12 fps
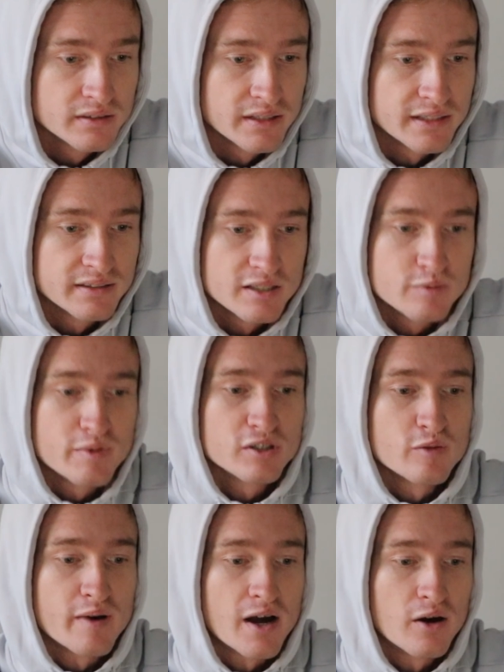get this
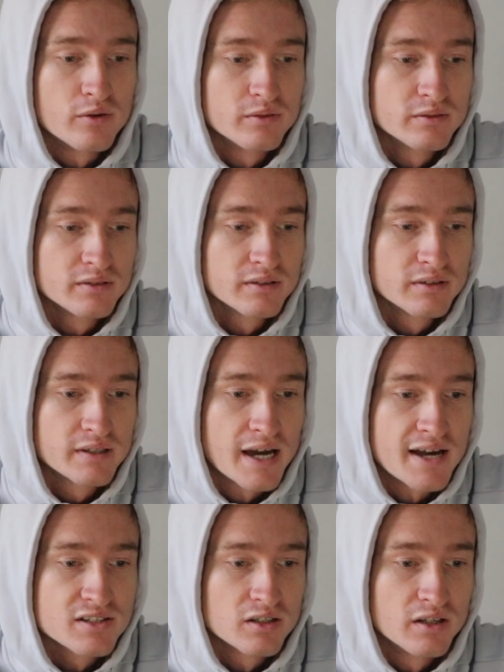bishop out,
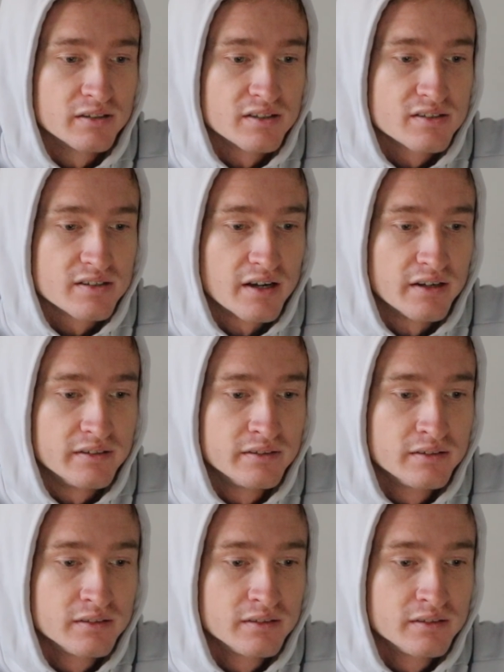castle on this side.